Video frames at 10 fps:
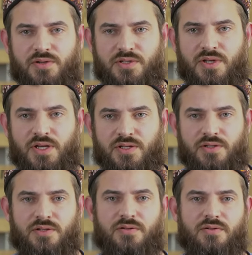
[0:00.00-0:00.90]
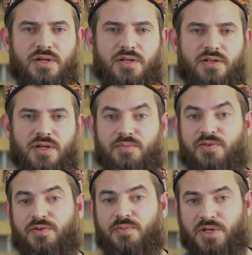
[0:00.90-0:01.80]
Christianity, like
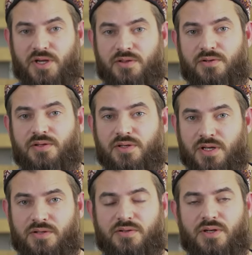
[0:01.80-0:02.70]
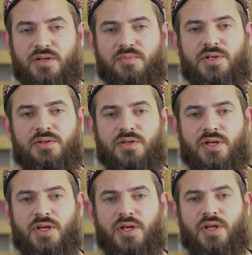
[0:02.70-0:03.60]
coming from a Catholic country like me,
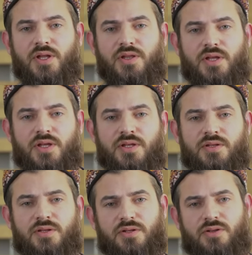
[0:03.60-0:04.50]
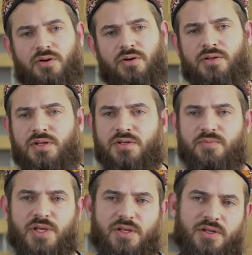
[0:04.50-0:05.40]
then you know it
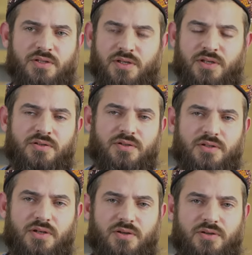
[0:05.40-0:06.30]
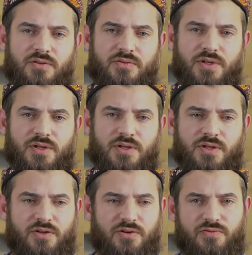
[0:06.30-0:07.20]
doesn't make any sense. It's a lot of
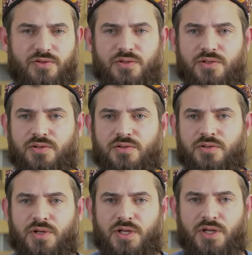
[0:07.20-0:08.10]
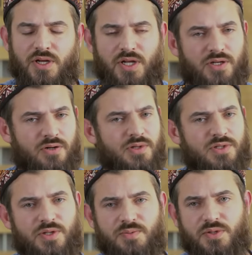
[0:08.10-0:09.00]
uh, confusion and no one
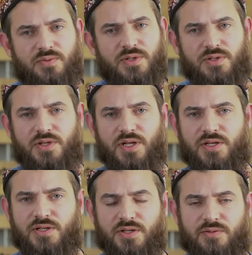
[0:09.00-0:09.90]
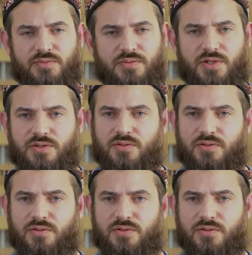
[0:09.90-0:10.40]
seems to be telling the